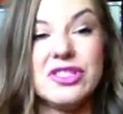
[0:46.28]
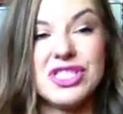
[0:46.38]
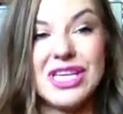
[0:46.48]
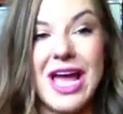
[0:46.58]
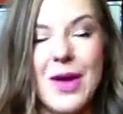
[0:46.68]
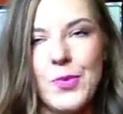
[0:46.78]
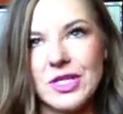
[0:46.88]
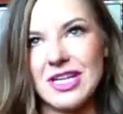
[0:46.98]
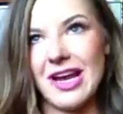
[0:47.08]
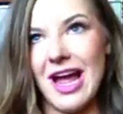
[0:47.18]
GM,
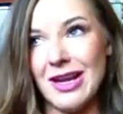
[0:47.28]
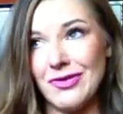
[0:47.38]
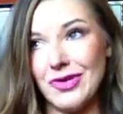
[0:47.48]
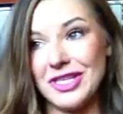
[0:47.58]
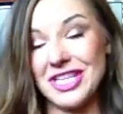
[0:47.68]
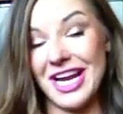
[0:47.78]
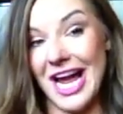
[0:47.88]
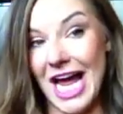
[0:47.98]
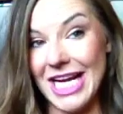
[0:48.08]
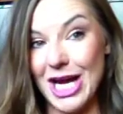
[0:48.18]
which I kind of wish I
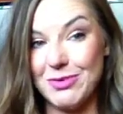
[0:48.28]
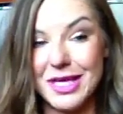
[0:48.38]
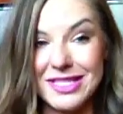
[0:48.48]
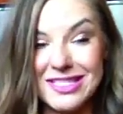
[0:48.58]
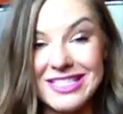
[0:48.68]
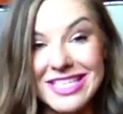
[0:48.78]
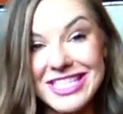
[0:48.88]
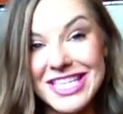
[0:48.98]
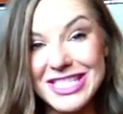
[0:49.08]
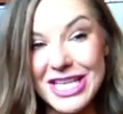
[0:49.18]
got now because it's
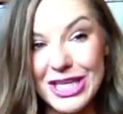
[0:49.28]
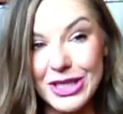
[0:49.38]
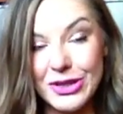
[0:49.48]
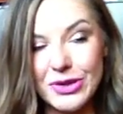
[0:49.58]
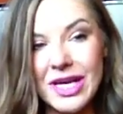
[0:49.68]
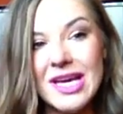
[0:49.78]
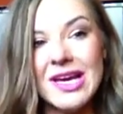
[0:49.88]
discontinued.